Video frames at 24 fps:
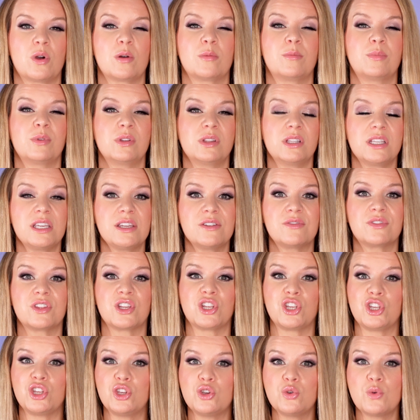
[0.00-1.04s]
a belief that
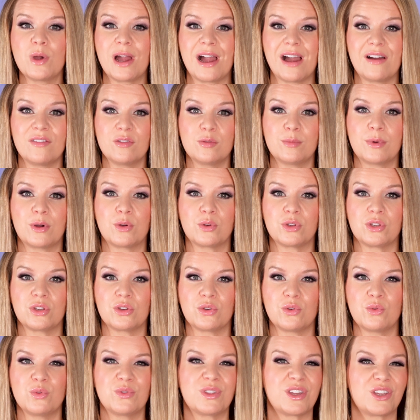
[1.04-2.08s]
you have about
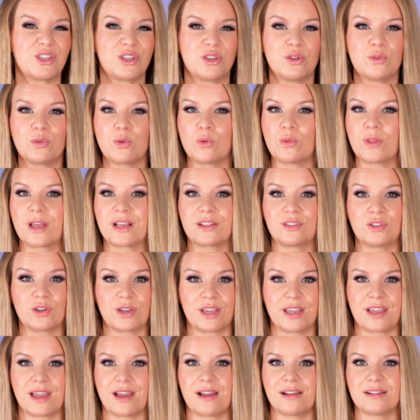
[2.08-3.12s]
you that you don't like
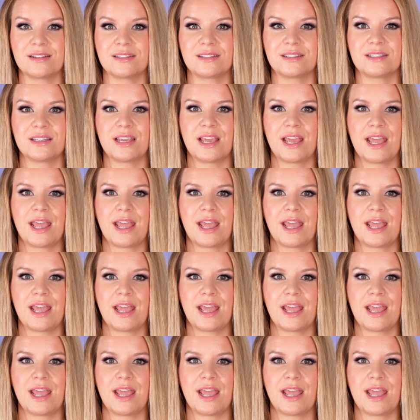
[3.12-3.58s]
looking at.